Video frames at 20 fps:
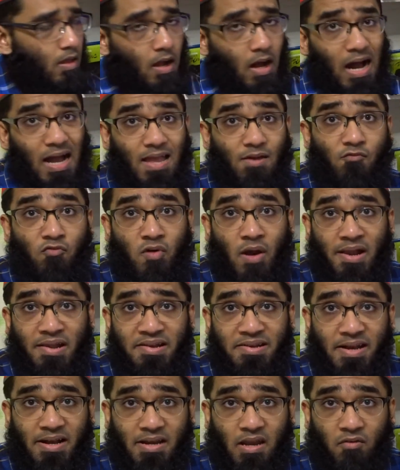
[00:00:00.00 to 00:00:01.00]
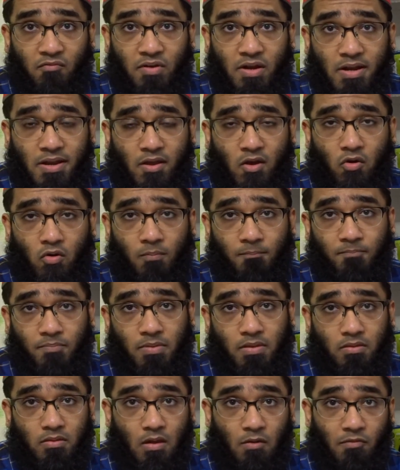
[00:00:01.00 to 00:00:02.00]
I've already done a video.
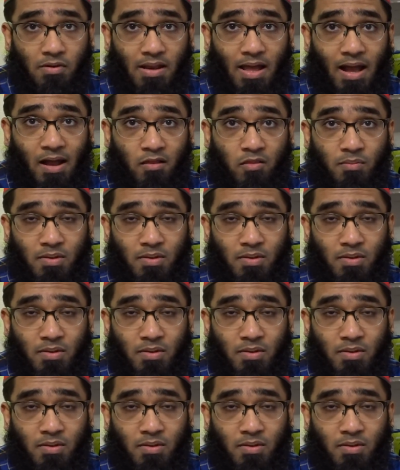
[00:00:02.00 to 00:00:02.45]
Someone asked